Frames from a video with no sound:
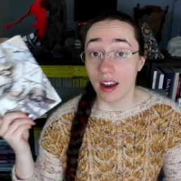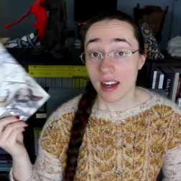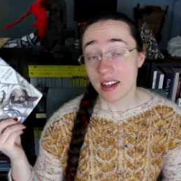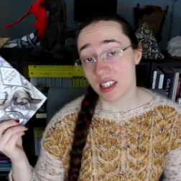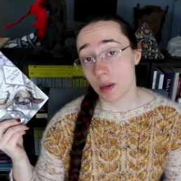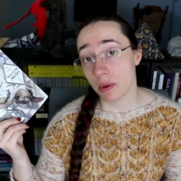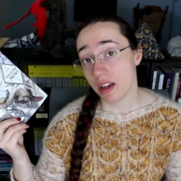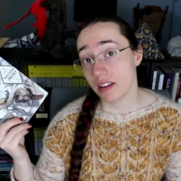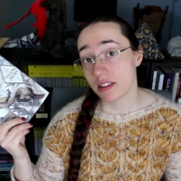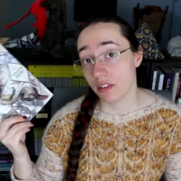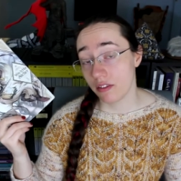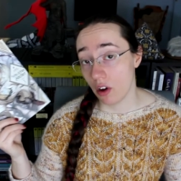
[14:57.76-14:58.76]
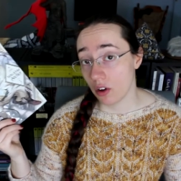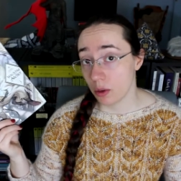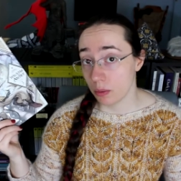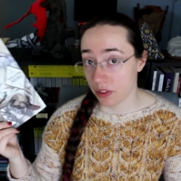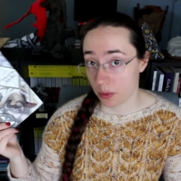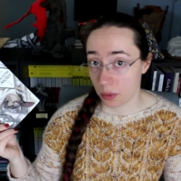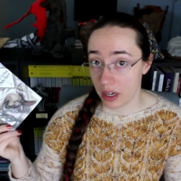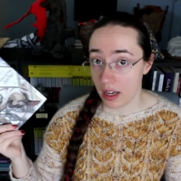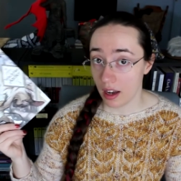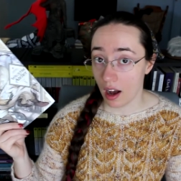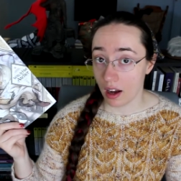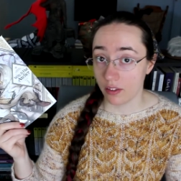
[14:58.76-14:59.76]
Next up is volume
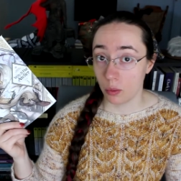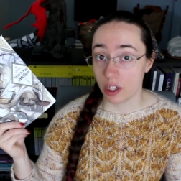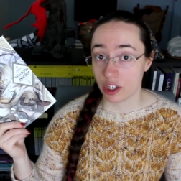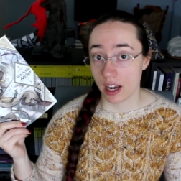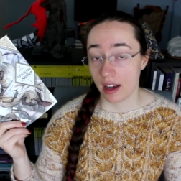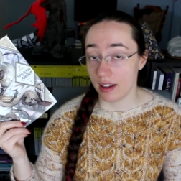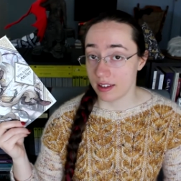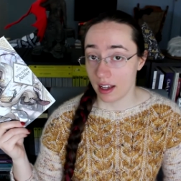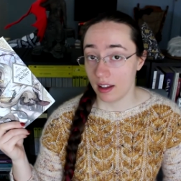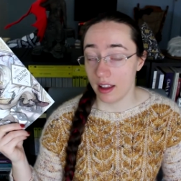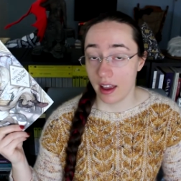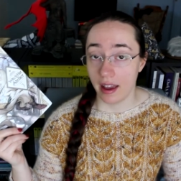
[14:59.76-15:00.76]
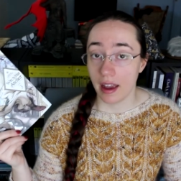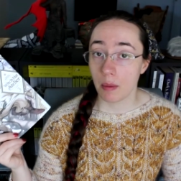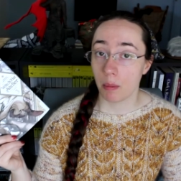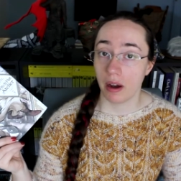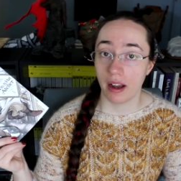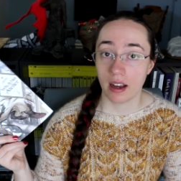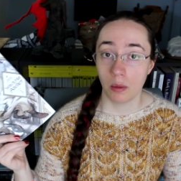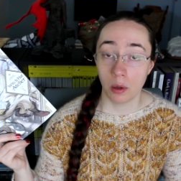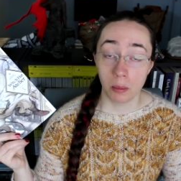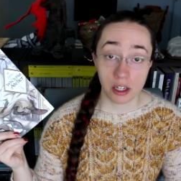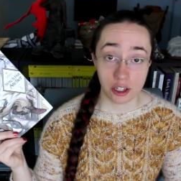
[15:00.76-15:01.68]
3 of Witch Hat Atelier by Kamome